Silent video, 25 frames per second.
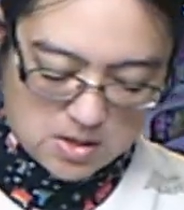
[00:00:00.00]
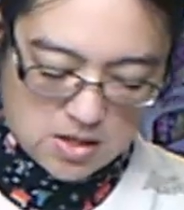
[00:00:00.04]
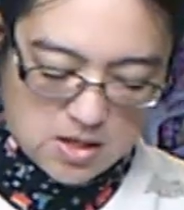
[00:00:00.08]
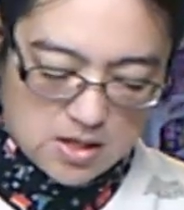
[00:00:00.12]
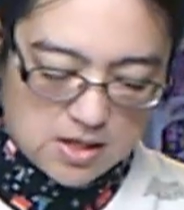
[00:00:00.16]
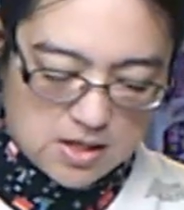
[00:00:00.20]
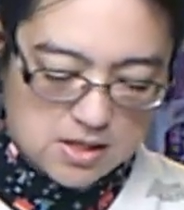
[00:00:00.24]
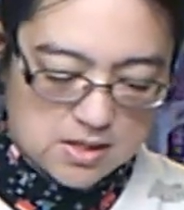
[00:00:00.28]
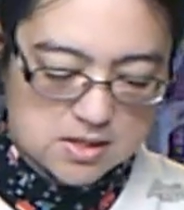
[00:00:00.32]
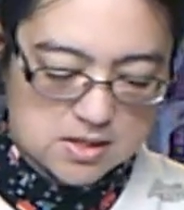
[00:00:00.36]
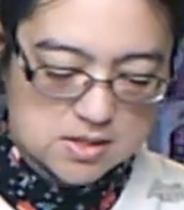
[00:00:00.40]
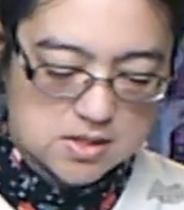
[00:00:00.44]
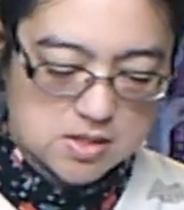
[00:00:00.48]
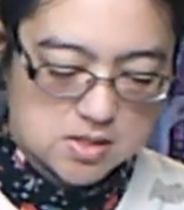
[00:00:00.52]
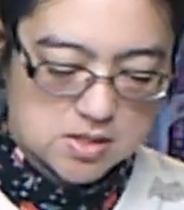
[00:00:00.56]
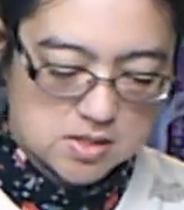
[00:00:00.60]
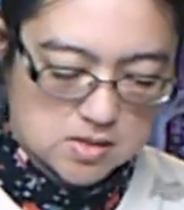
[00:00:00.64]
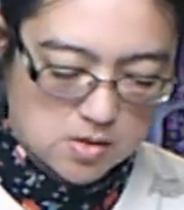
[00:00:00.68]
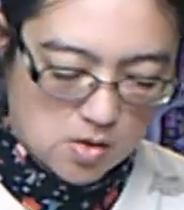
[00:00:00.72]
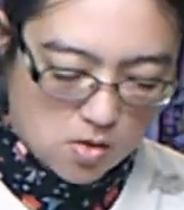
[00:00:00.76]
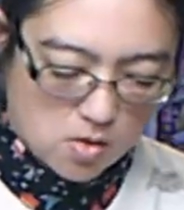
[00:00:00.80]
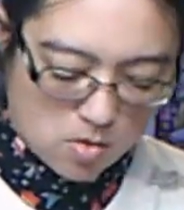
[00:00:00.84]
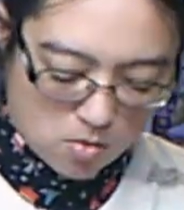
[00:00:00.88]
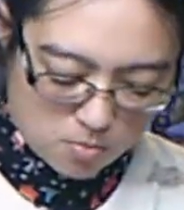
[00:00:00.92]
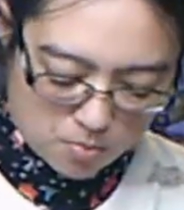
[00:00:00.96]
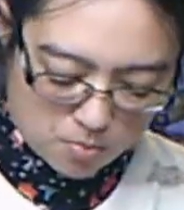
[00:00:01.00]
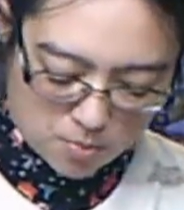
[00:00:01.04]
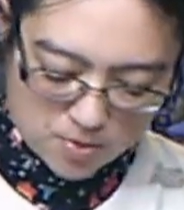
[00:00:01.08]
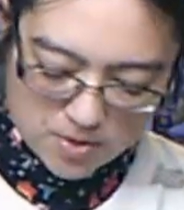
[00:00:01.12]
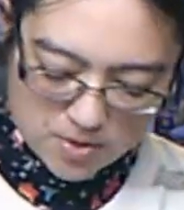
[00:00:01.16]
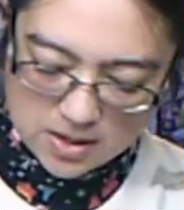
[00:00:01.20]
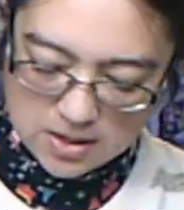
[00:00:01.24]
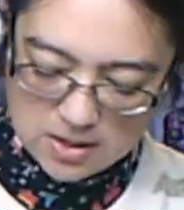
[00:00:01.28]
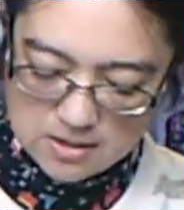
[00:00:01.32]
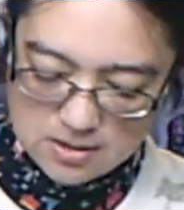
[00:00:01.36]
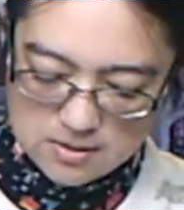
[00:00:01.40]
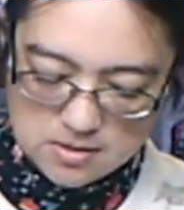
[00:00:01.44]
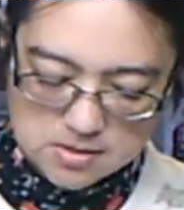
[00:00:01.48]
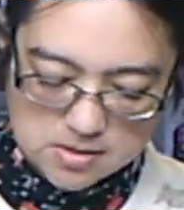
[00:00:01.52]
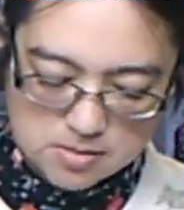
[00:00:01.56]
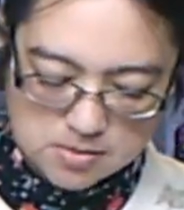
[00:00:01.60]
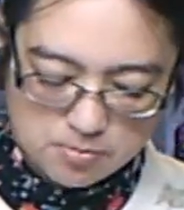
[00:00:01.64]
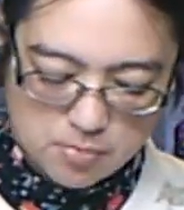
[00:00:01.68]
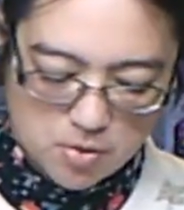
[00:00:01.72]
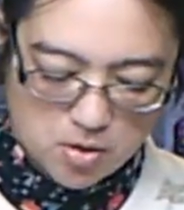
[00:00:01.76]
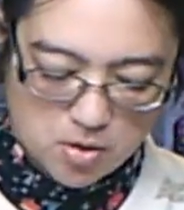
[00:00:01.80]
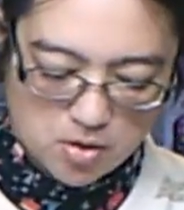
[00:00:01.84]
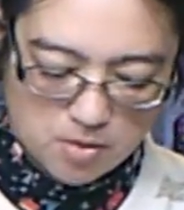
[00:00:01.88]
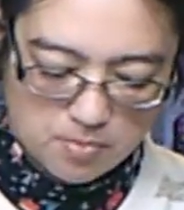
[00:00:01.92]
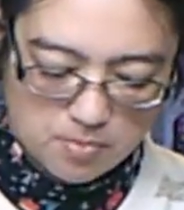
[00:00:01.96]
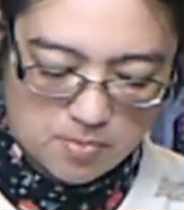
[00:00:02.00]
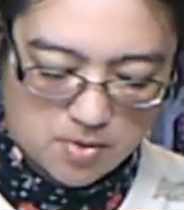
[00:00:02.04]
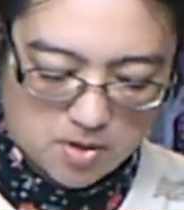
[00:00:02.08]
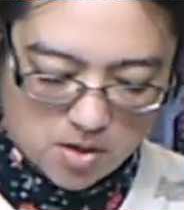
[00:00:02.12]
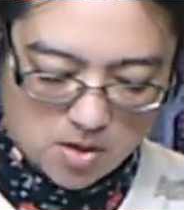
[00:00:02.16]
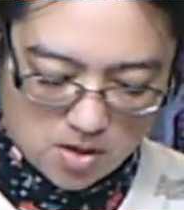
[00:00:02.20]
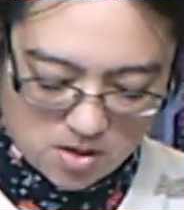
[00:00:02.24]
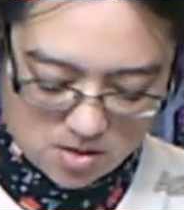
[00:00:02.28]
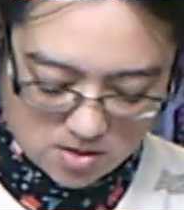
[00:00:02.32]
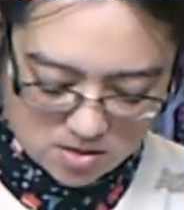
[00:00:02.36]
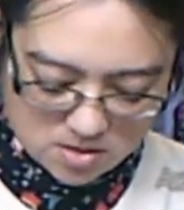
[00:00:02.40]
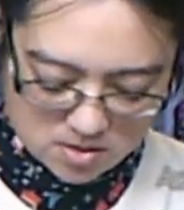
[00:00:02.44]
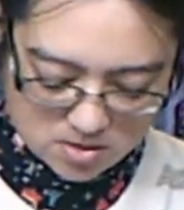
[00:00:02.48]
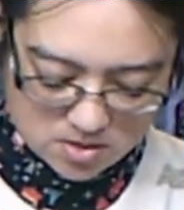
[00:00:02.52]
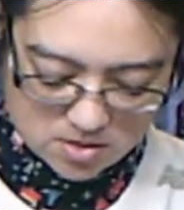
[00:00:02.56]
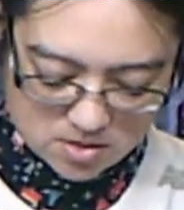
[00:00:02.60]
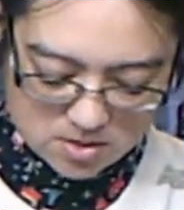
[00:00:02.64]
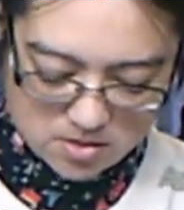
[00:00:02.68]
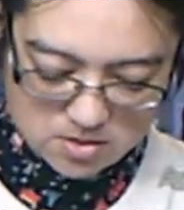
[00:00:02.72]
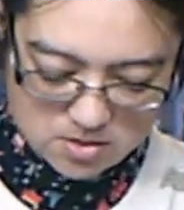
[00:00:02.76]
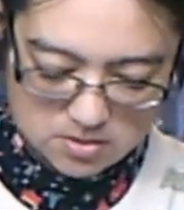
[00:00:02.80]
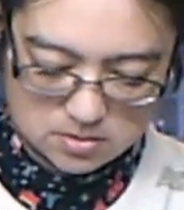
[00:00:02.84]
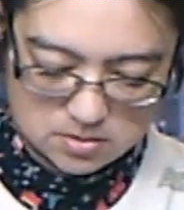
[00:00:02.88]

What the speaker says: It is so pretty, this purple color.